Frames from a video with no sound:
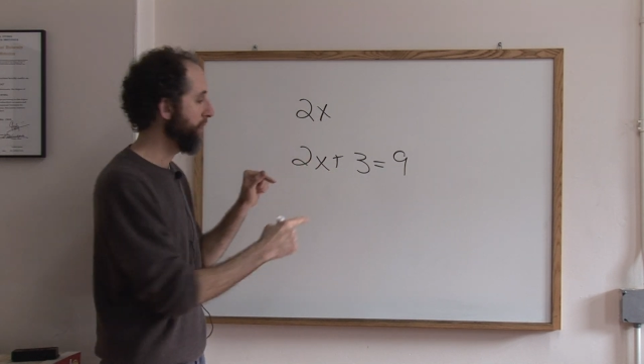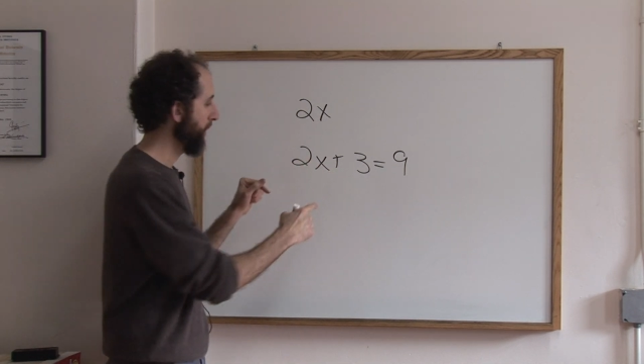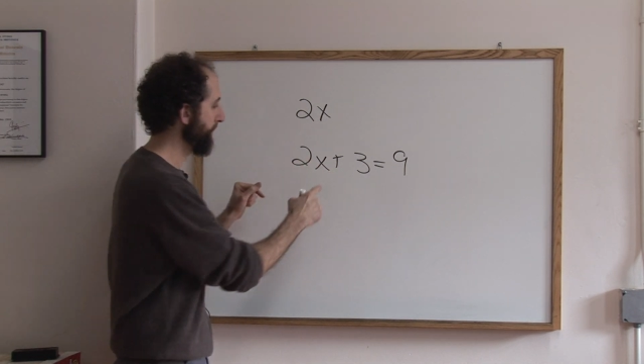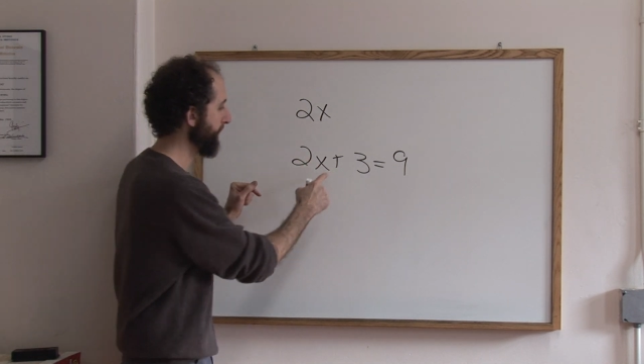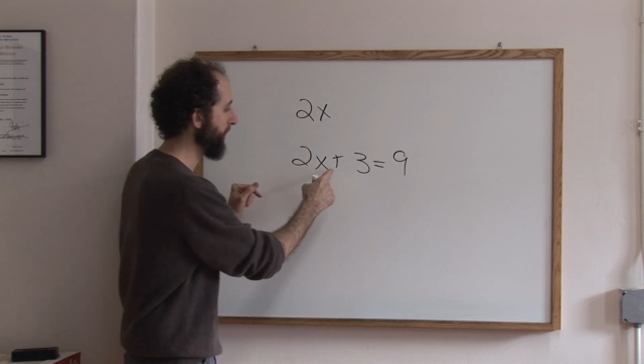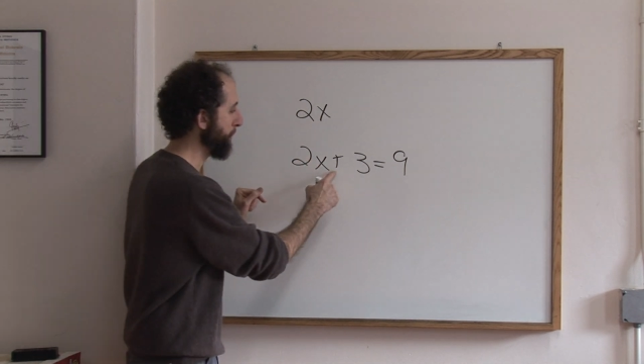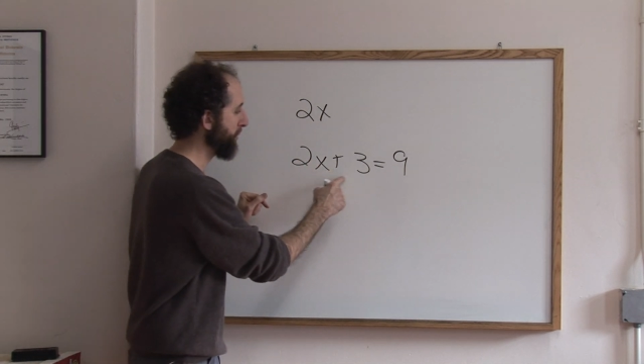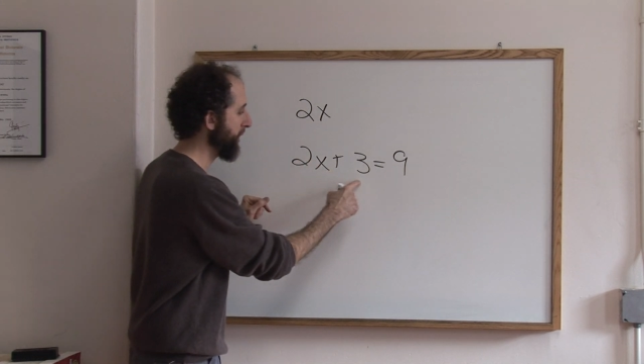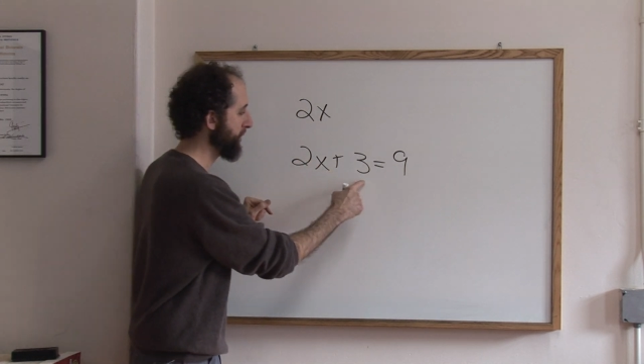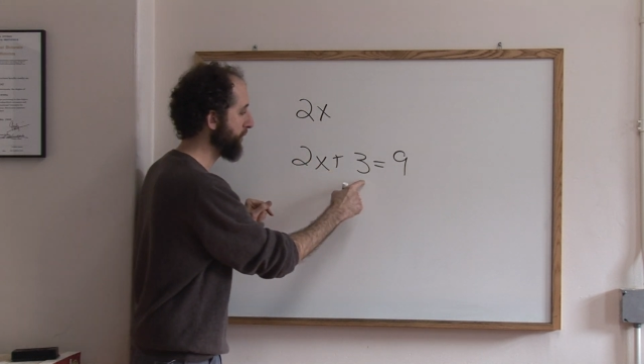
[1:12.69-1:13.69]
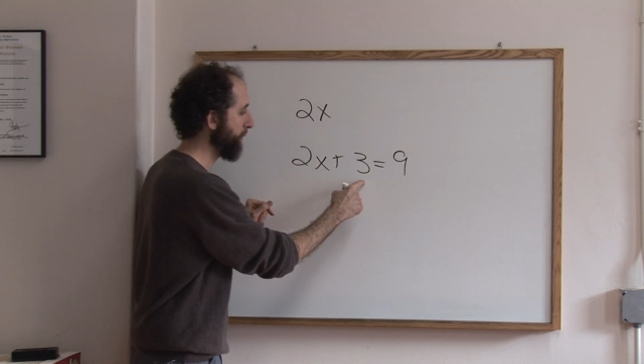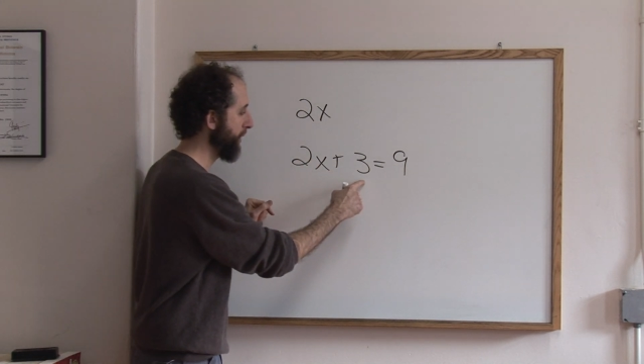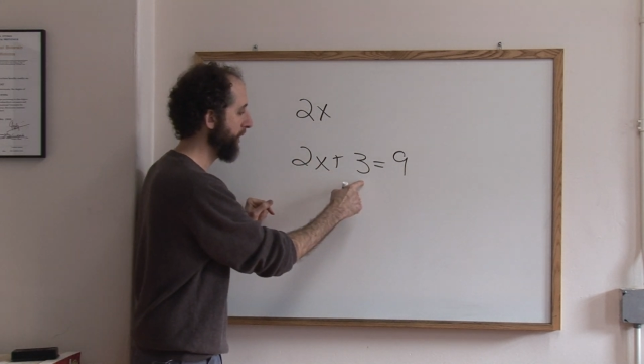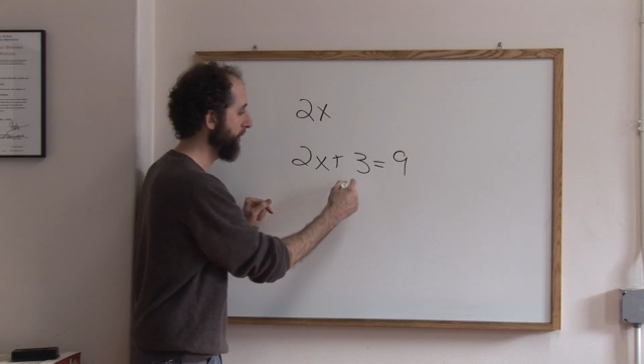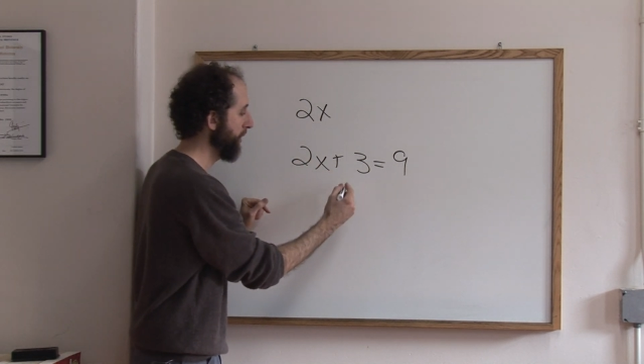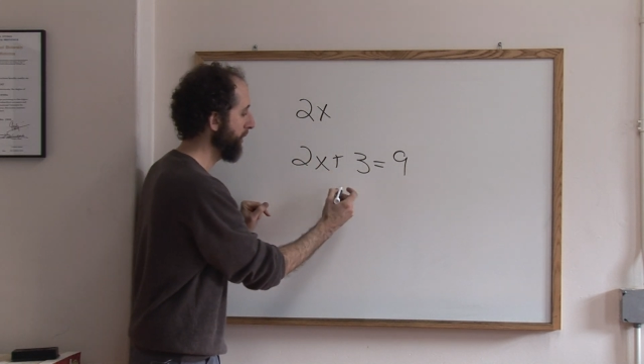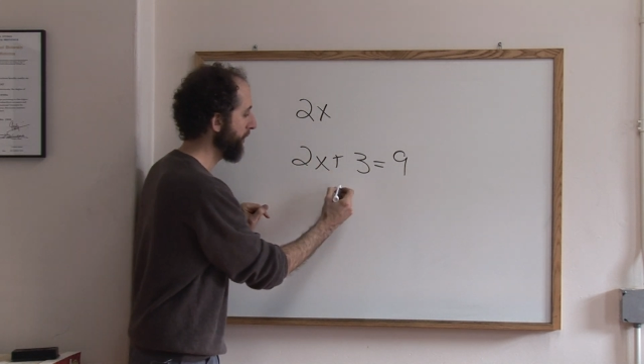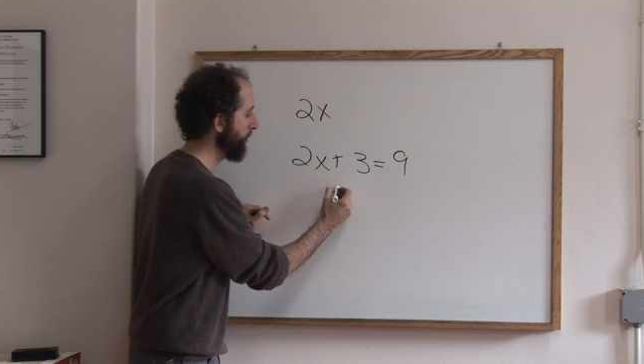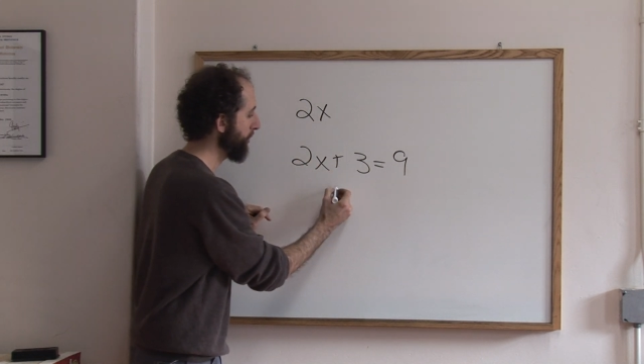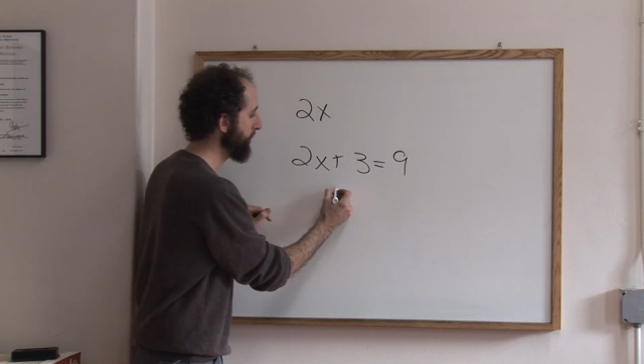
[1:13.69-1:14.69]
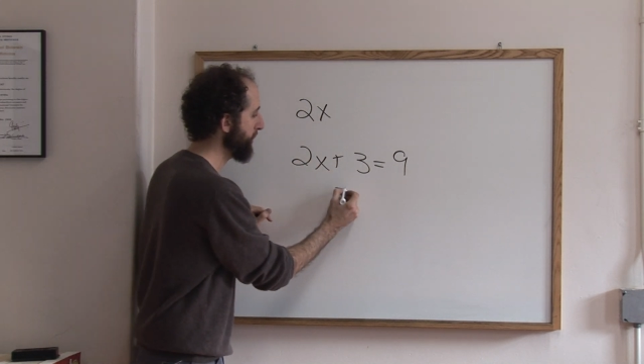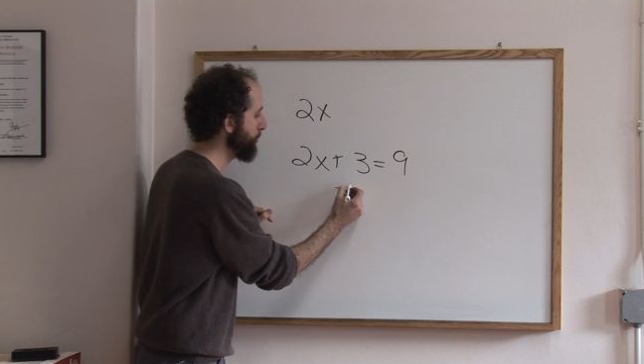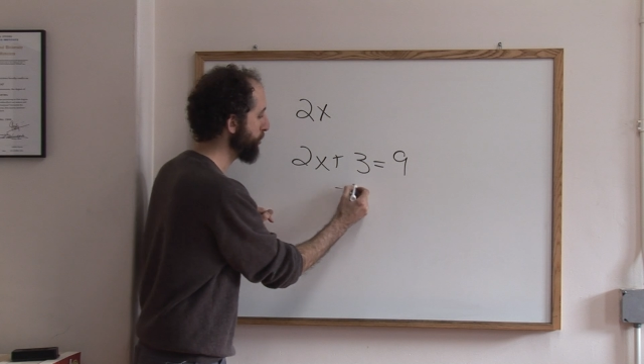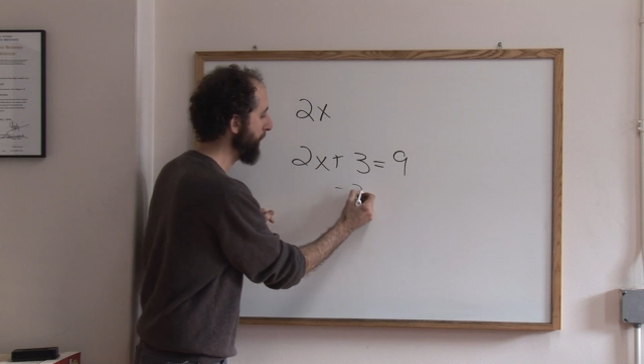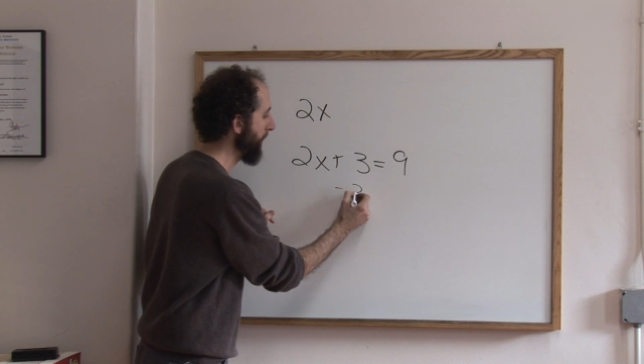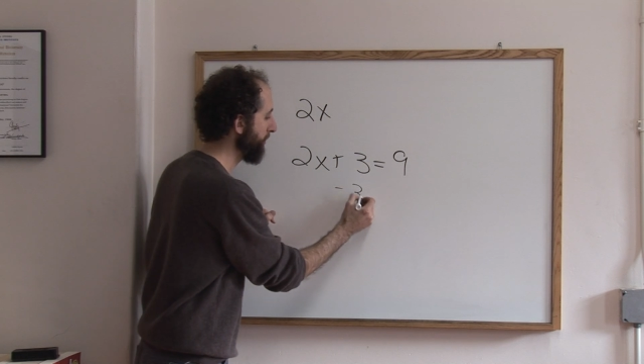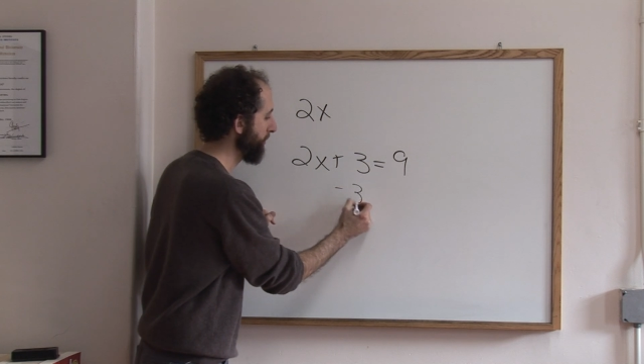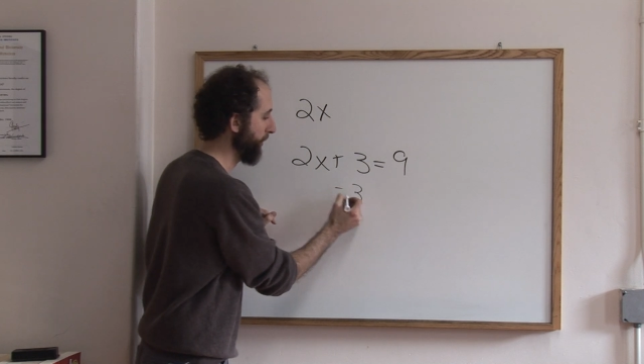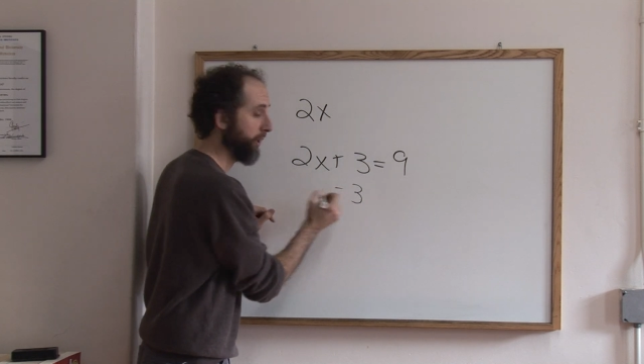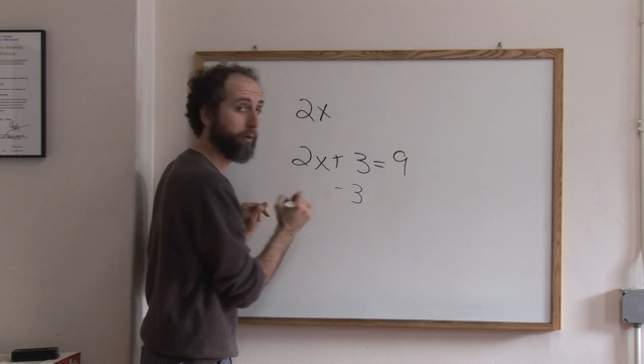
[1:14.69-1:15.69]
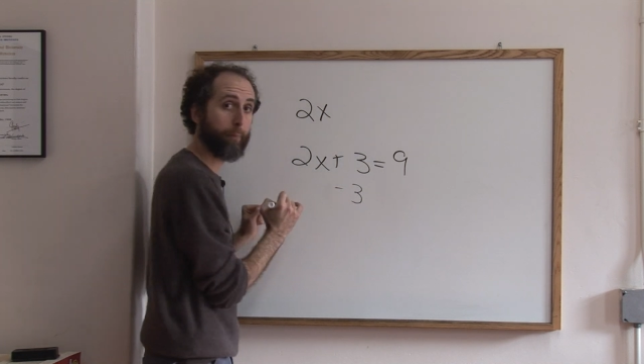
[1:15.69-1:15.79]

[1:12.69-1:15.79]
If you've got plus 3, you're going to subtract 3.